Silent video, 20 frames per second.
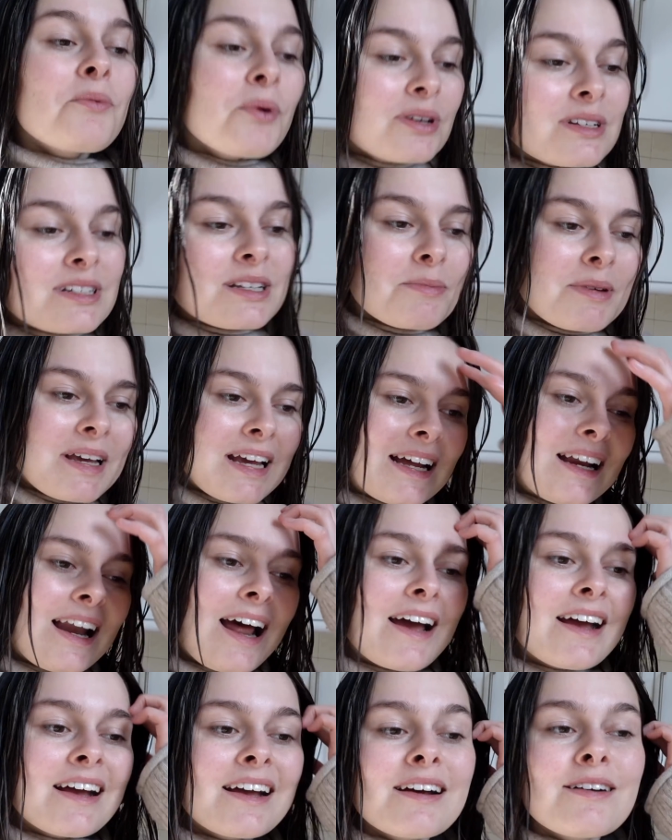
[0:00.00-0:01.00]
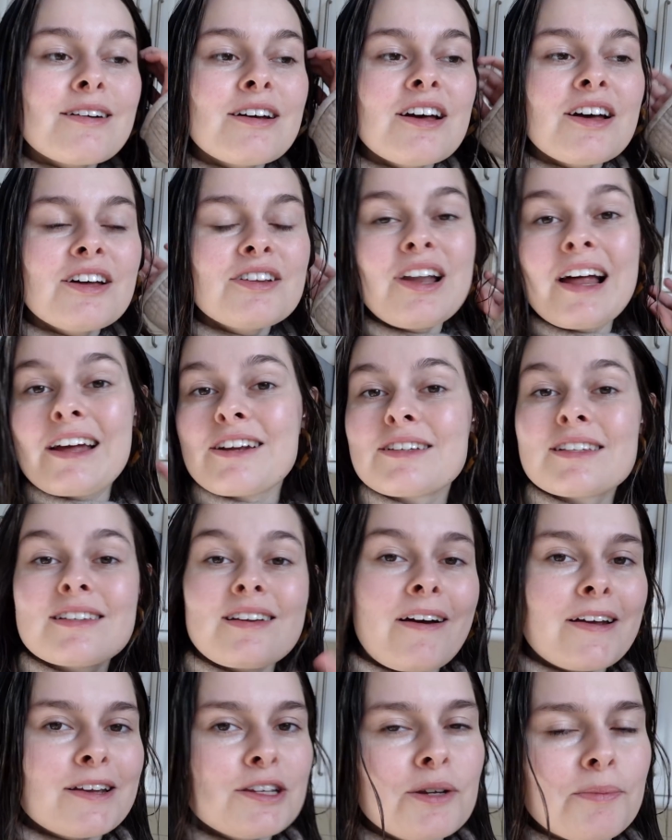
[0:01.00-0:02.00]
want to be like, like
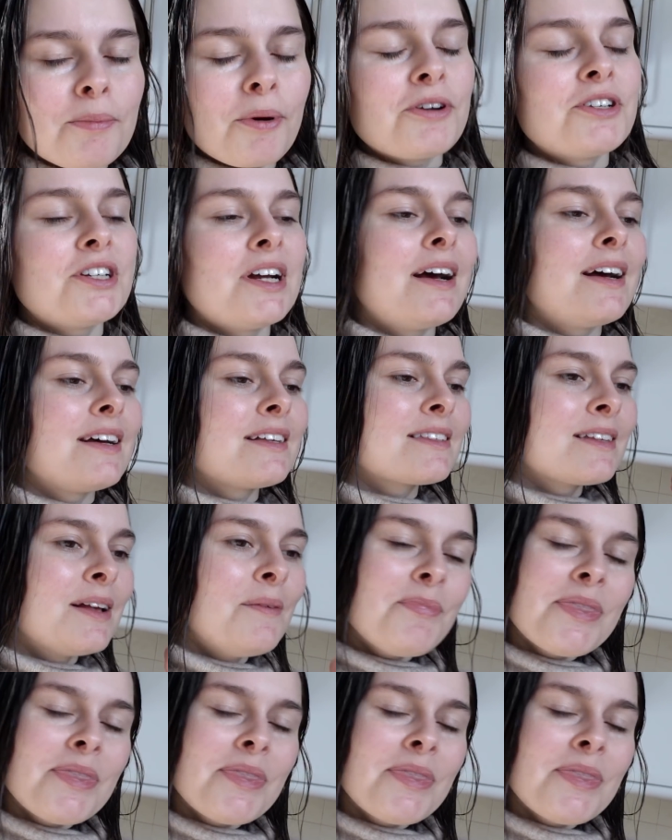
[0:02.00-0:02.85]
starting new projects,